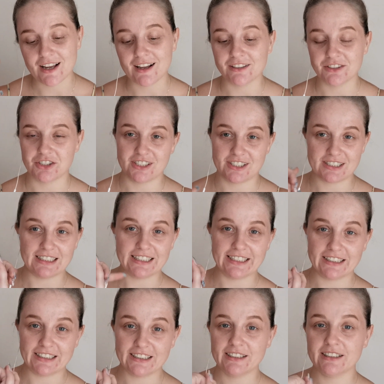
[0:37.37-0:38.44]
I'll just
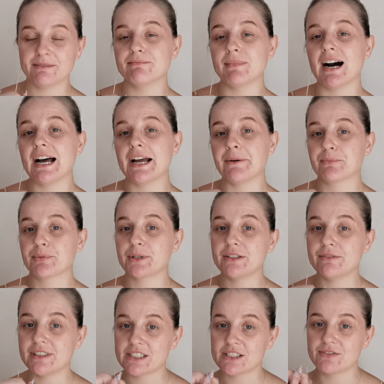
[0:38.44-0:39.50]
link my
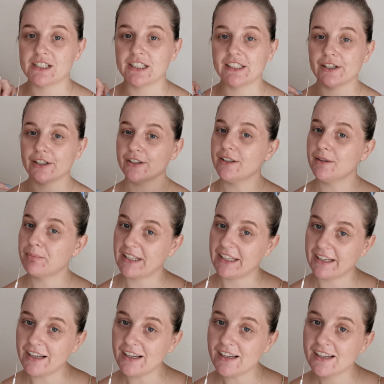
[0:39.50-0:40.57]
previous video
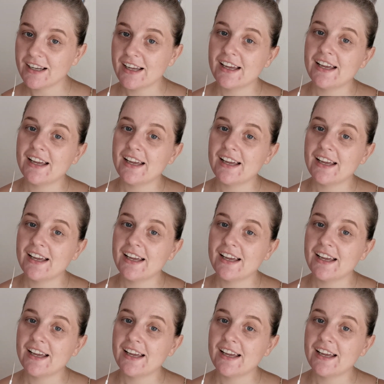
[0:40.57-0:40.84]
here